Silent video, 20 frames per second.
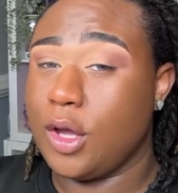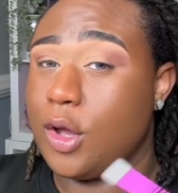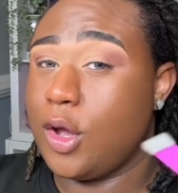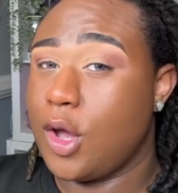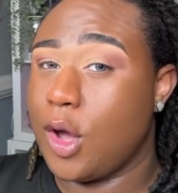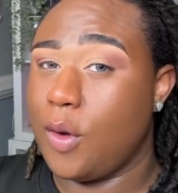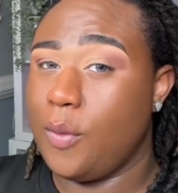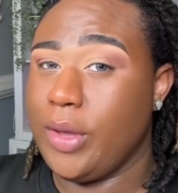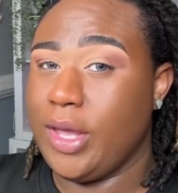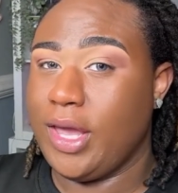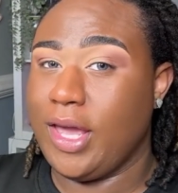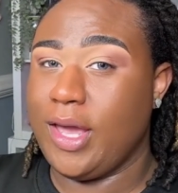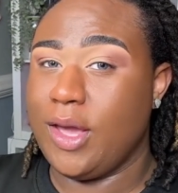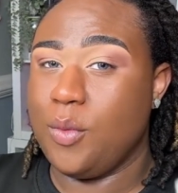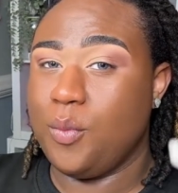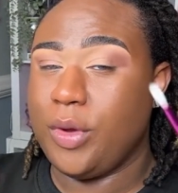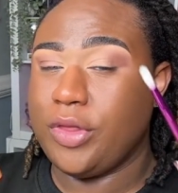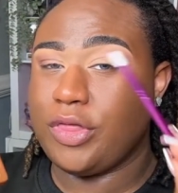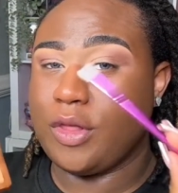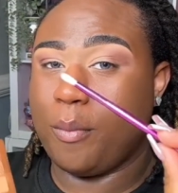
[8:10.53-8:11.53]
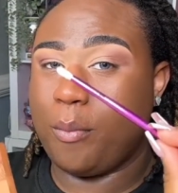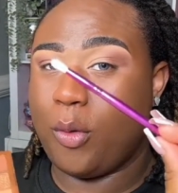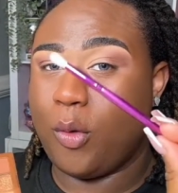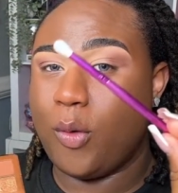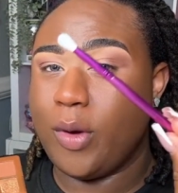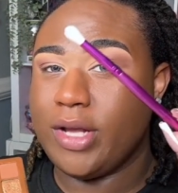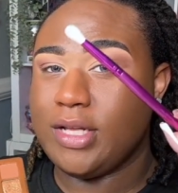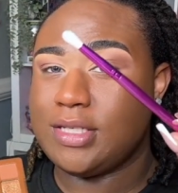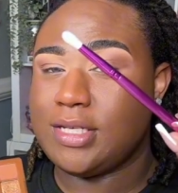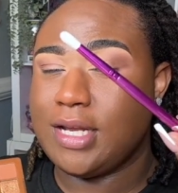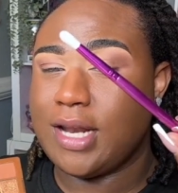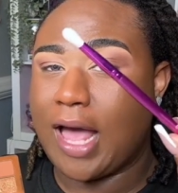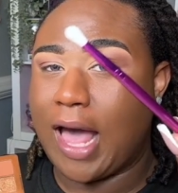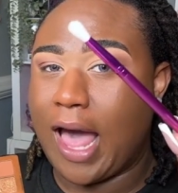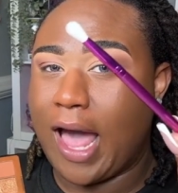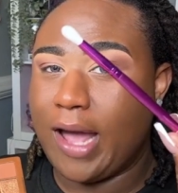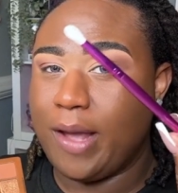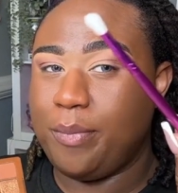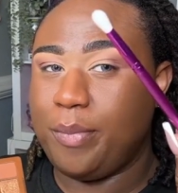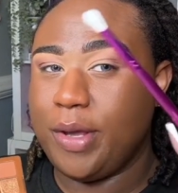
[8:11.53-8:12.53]
Going in with the pointed
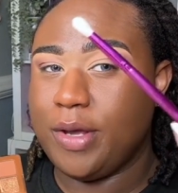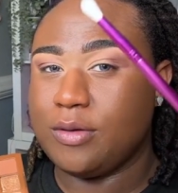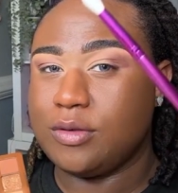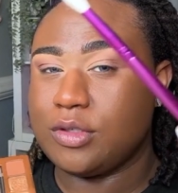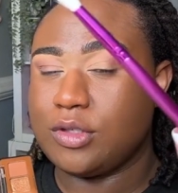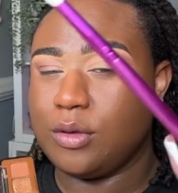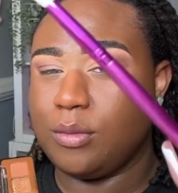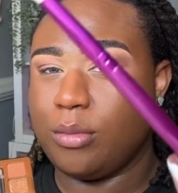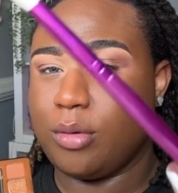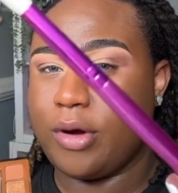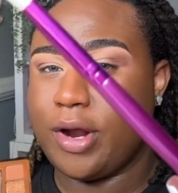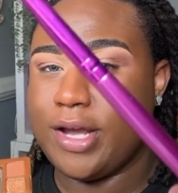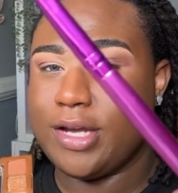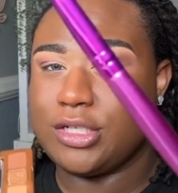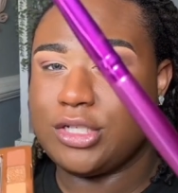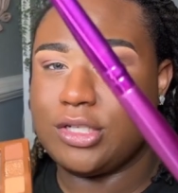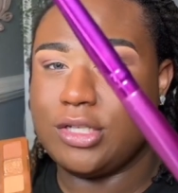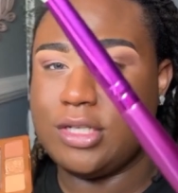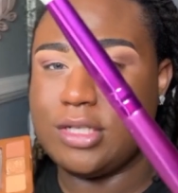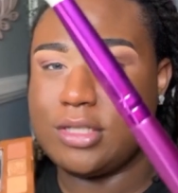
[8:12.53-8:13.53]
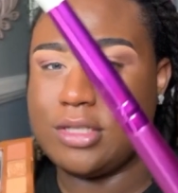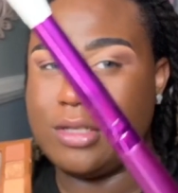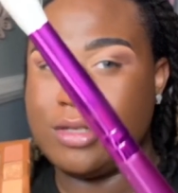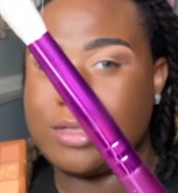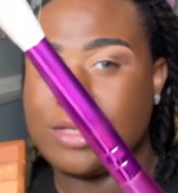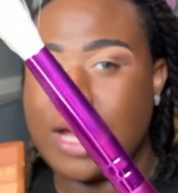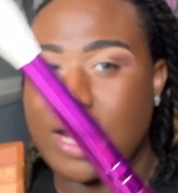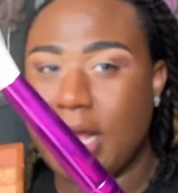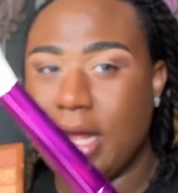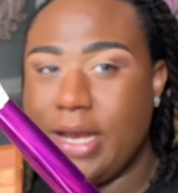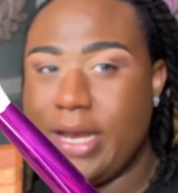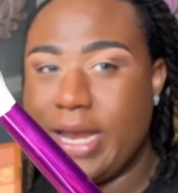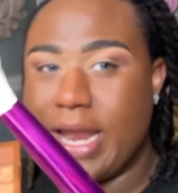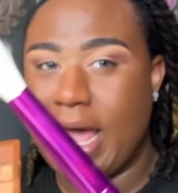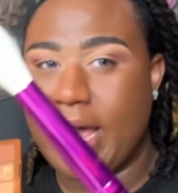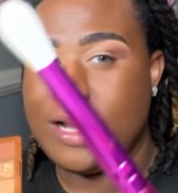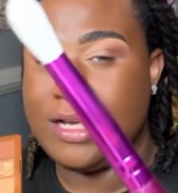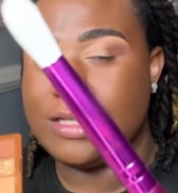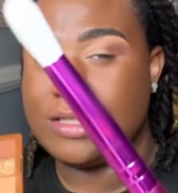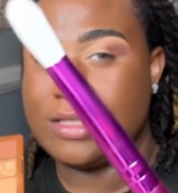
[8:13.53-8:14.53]
eye pencil brush, this looks like a
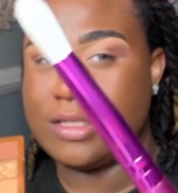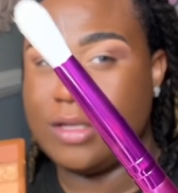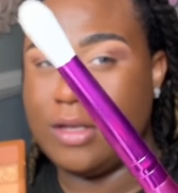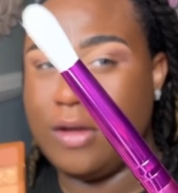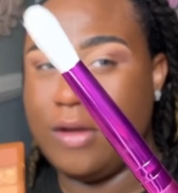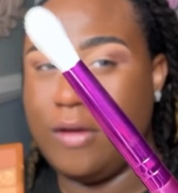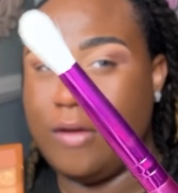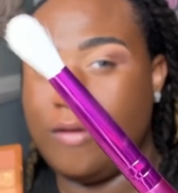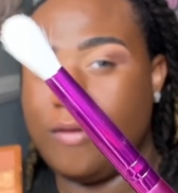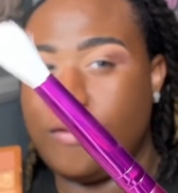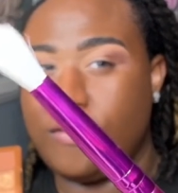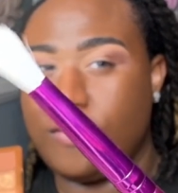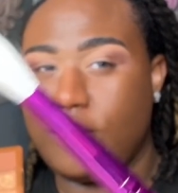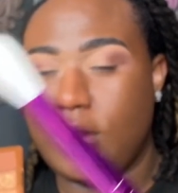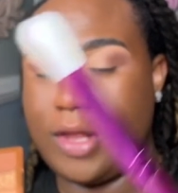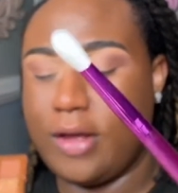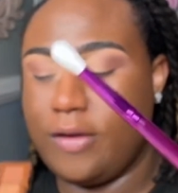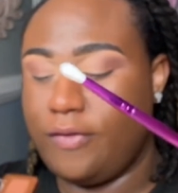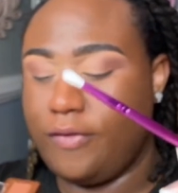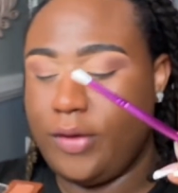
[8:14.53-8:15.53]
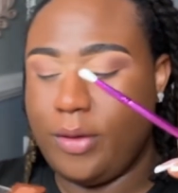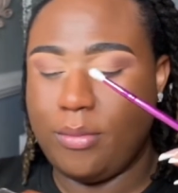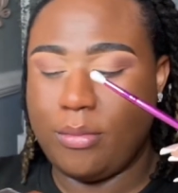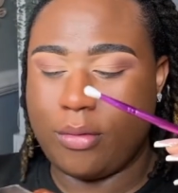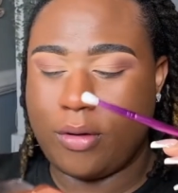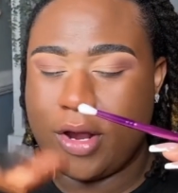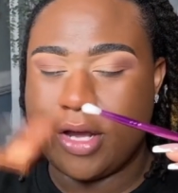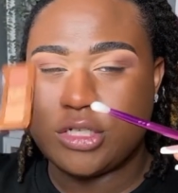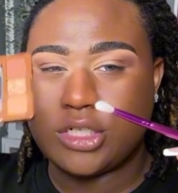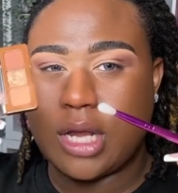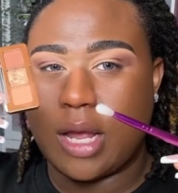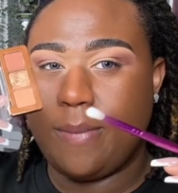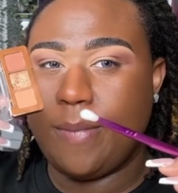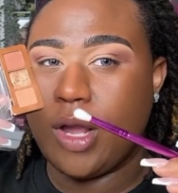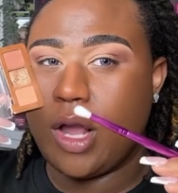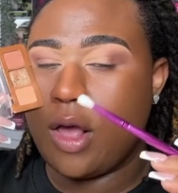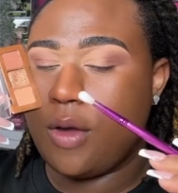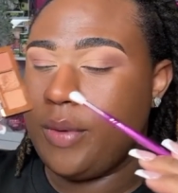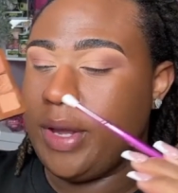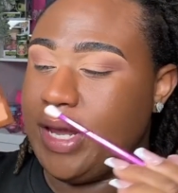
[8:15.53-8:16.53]
nice fluffy brush. I'm gonna
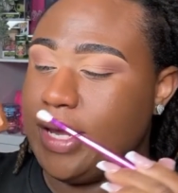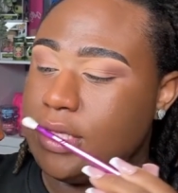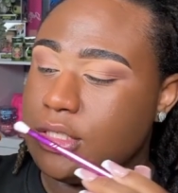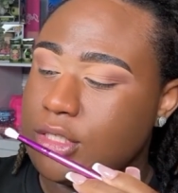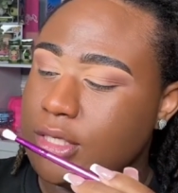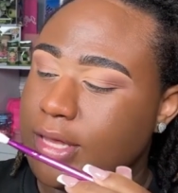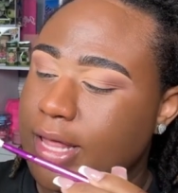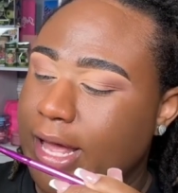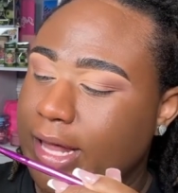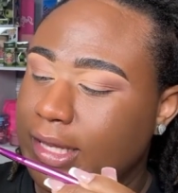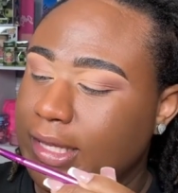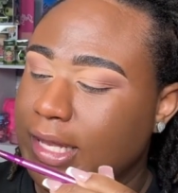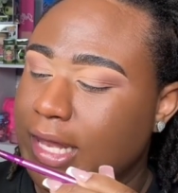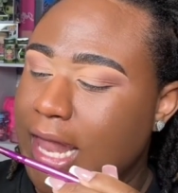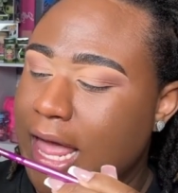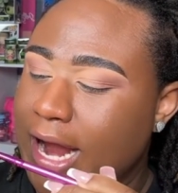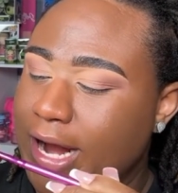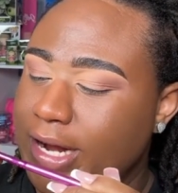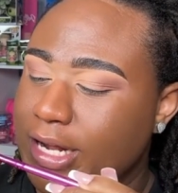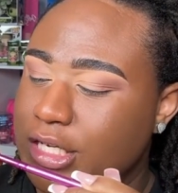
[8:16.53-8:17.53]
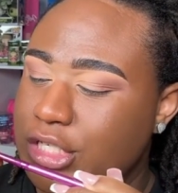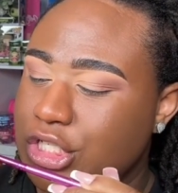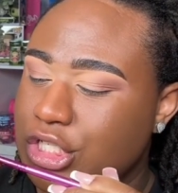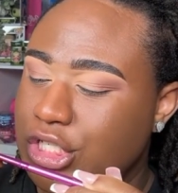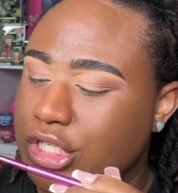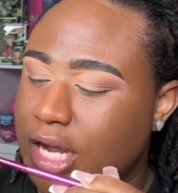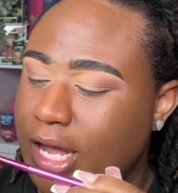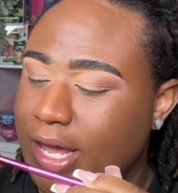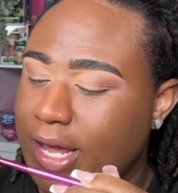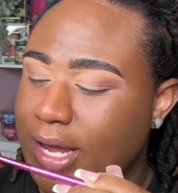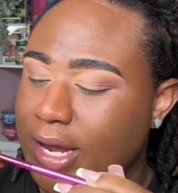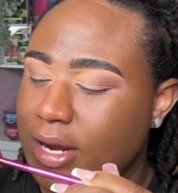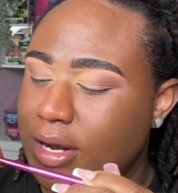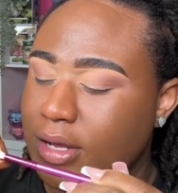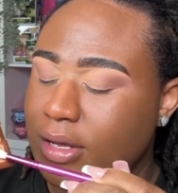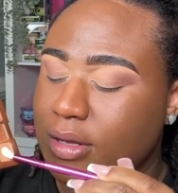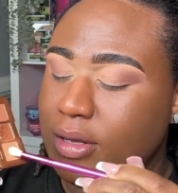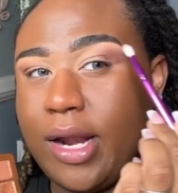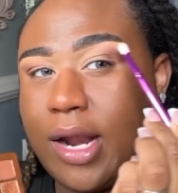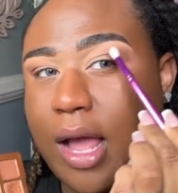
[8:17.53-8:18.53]
go into that lightest
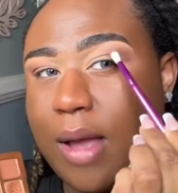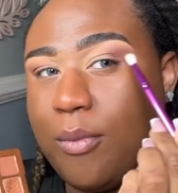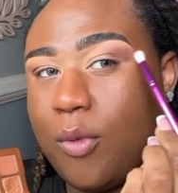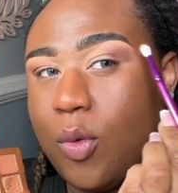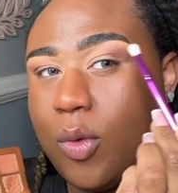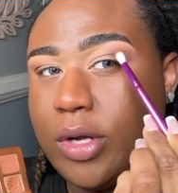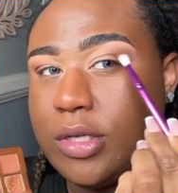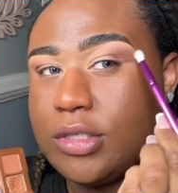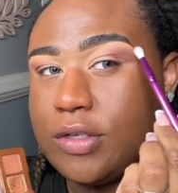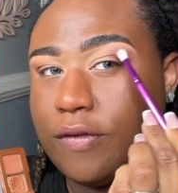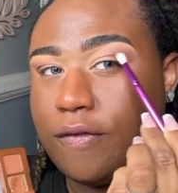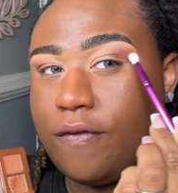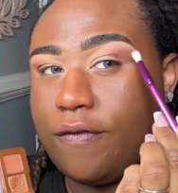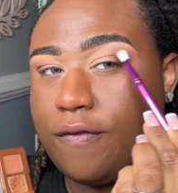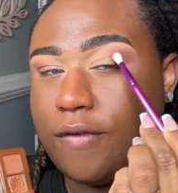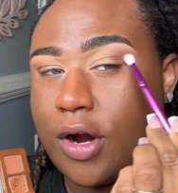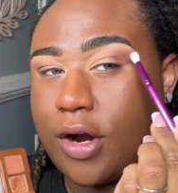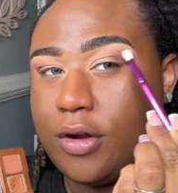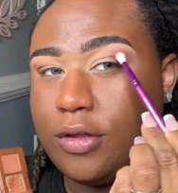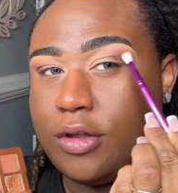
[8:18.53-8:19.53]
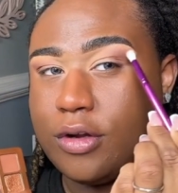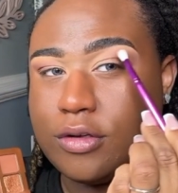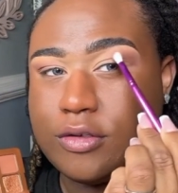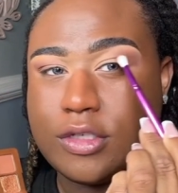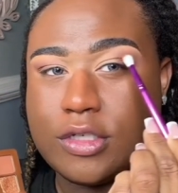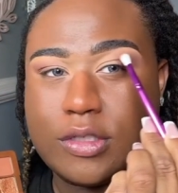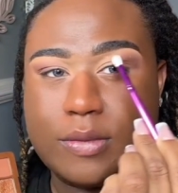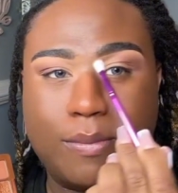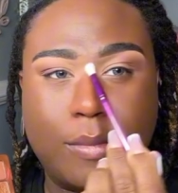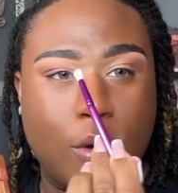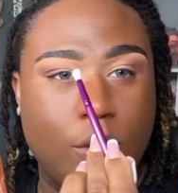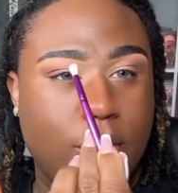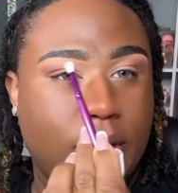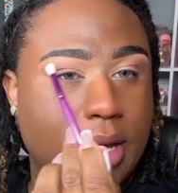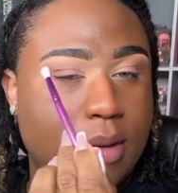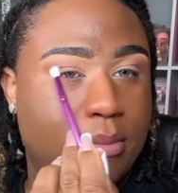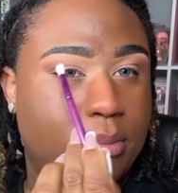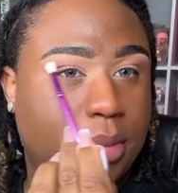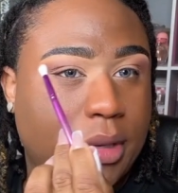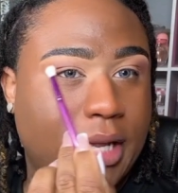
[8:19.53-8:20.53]
shade, and I'm going to further smoke
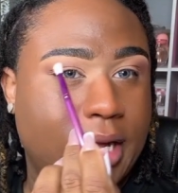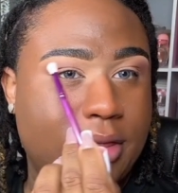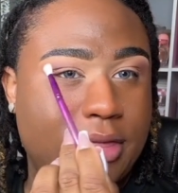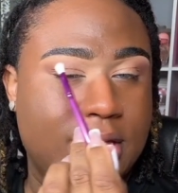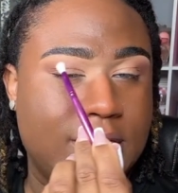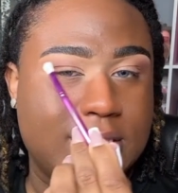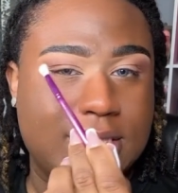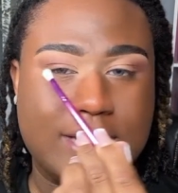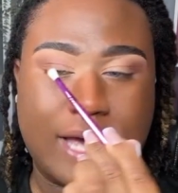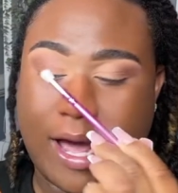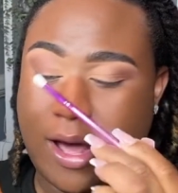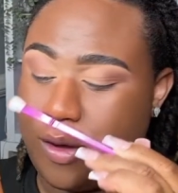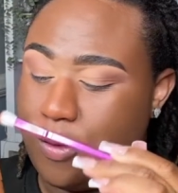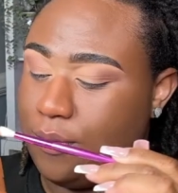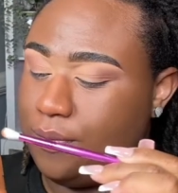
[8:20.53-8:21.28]
and blend this out.